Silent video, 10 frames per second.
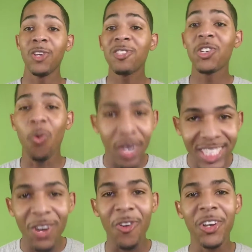YouTube,
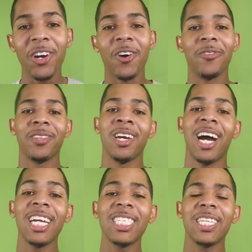what's going
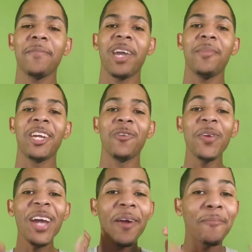on? Unashamed Gaming
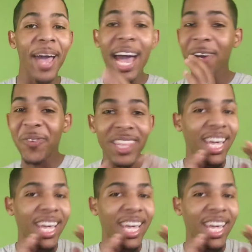here. We are back